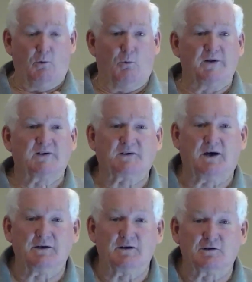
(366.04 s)
One
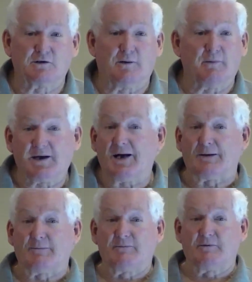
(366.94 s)
state at a time, they
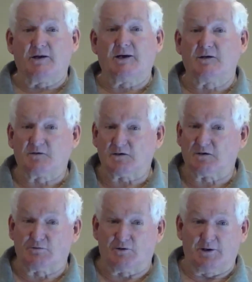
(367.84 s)
can't. They can't
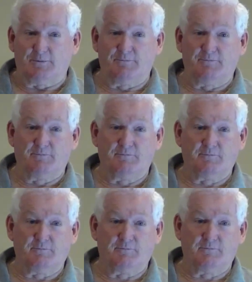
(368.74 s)
justify it.
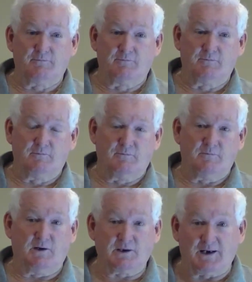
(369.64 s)

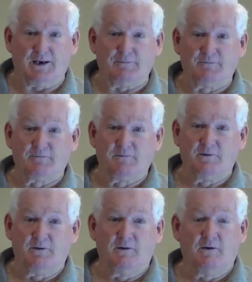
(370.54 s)
They can't.
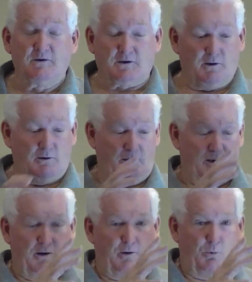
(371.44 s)
So
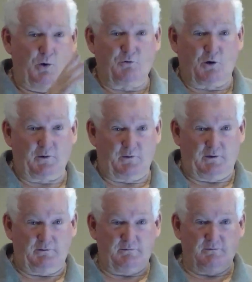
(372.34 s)
we've got it
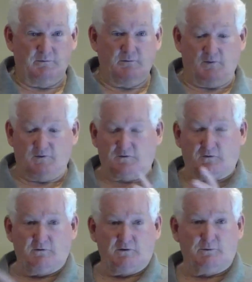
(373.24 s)
in. As
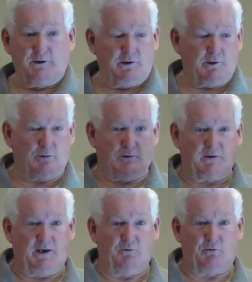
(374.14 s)
soon as we get a court
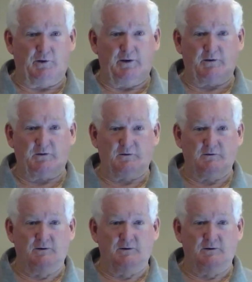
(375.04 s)
date for ours,